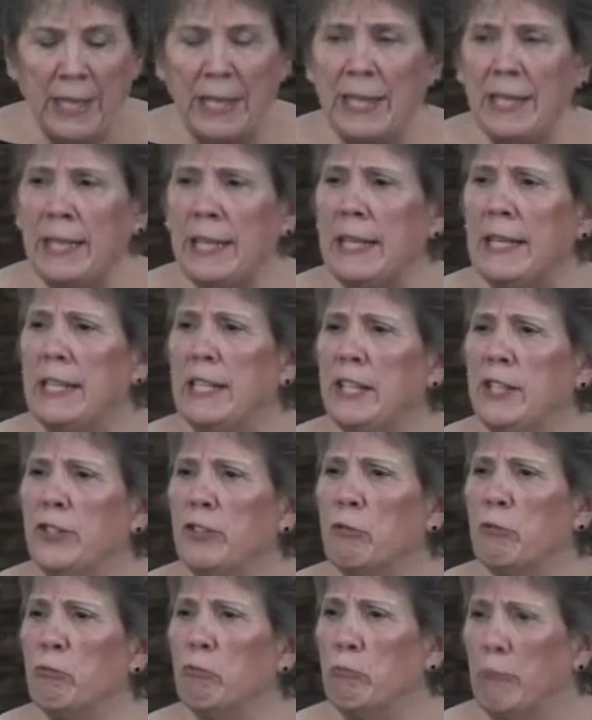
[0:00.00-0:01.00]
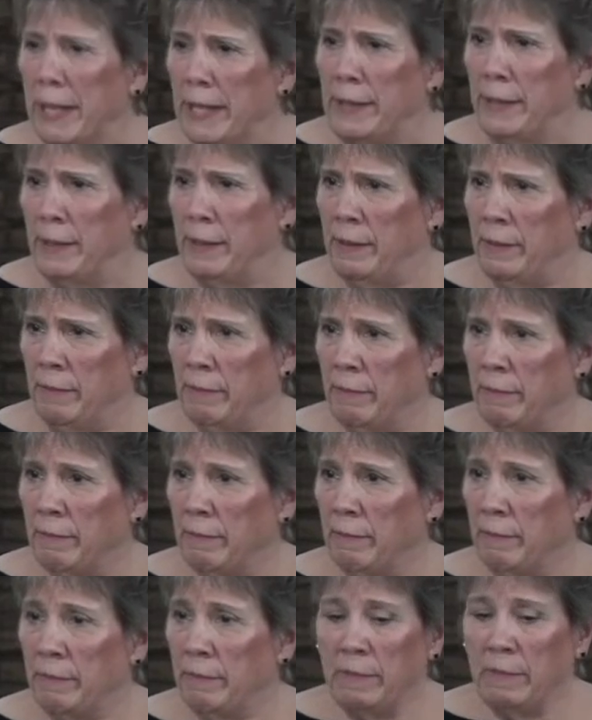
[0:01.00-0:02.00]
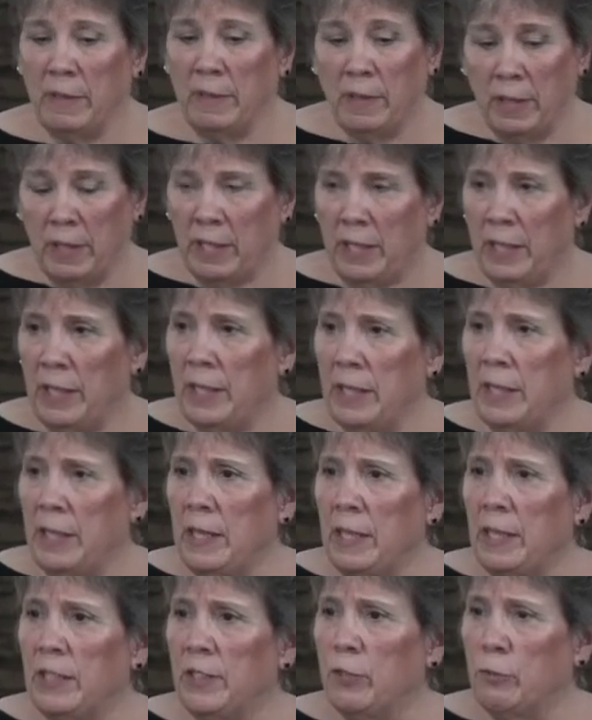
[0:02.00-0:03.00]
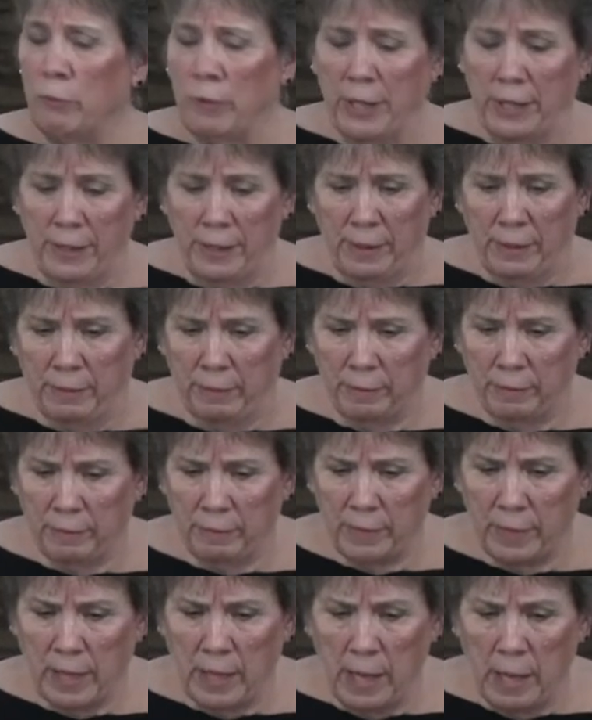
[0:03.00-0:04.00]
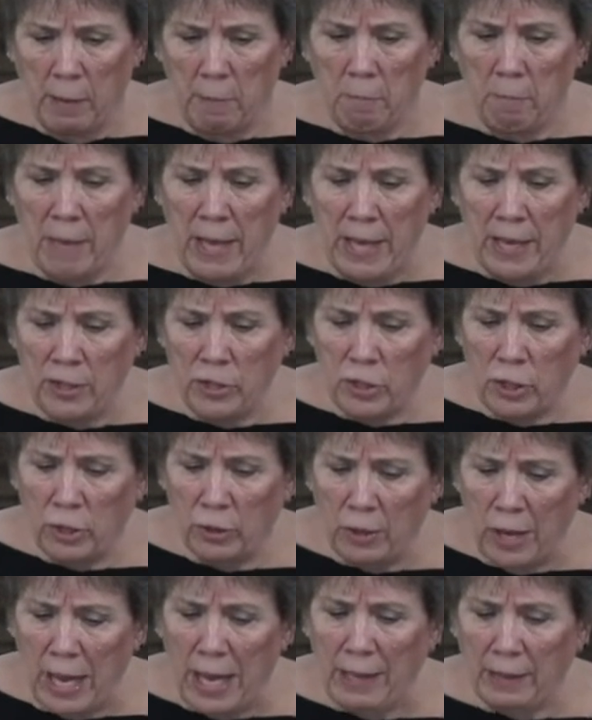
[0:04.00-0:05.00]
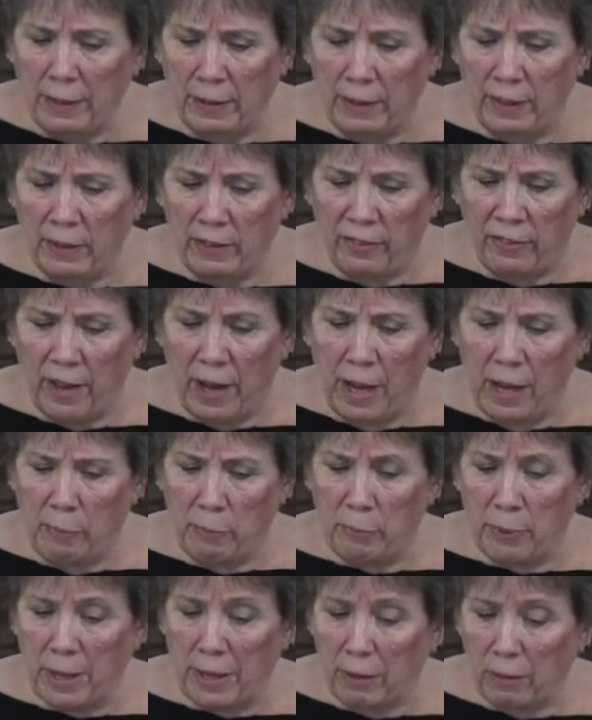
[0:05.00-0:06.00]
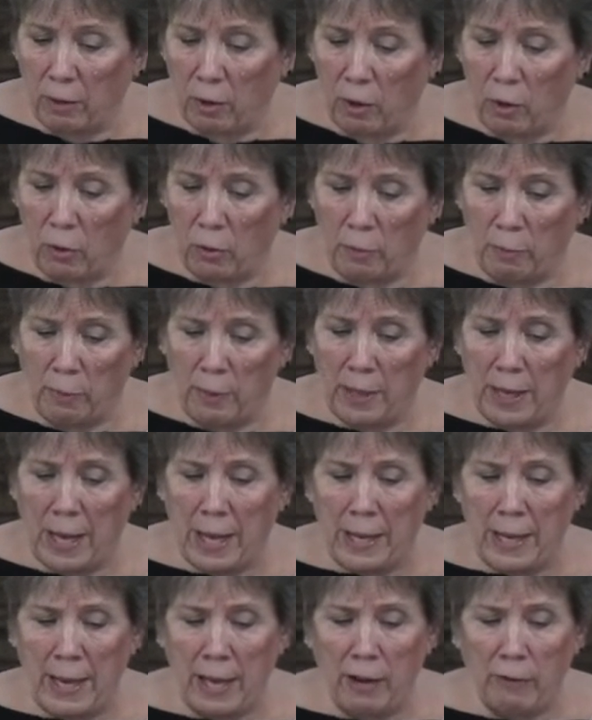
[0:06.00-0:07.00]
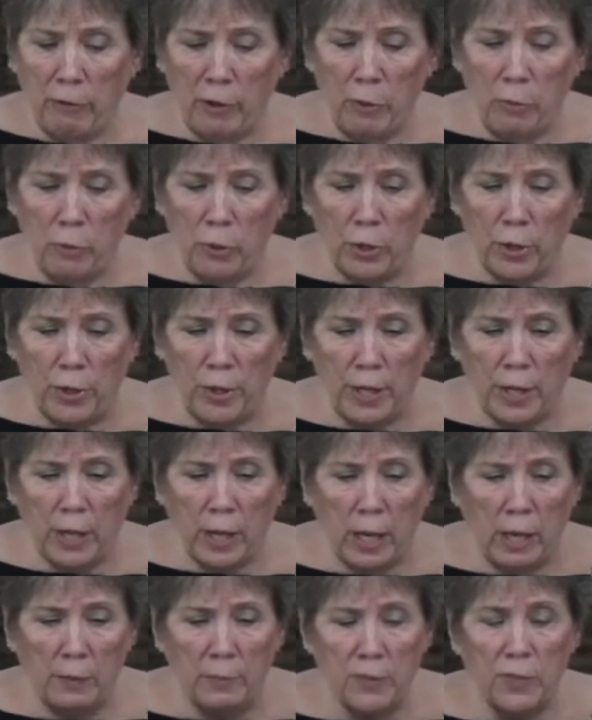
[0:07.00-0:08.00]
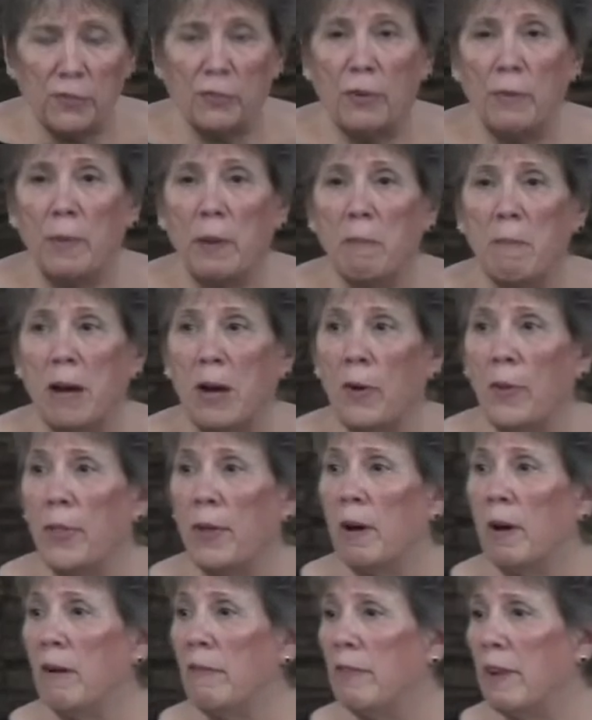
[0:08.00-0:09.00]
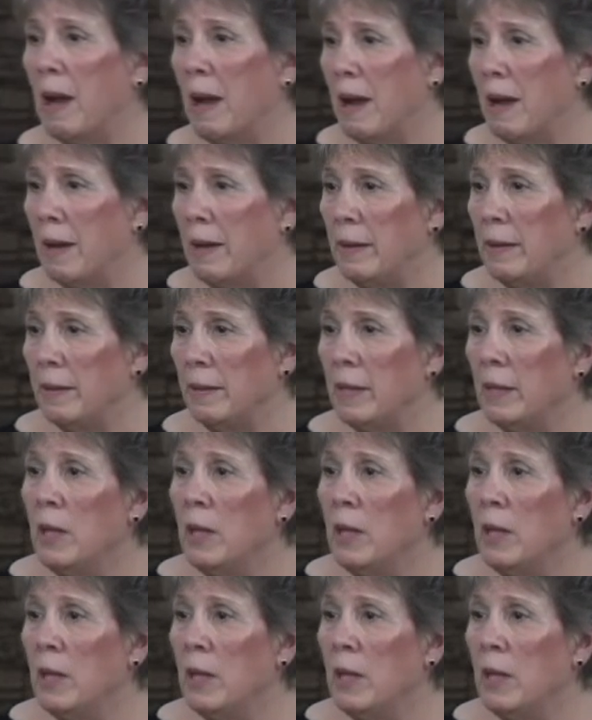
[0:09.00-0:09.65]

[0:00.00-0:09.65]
It is written. It is written. Man shall not live on bread alone, but on every word that comes from the mouth of God.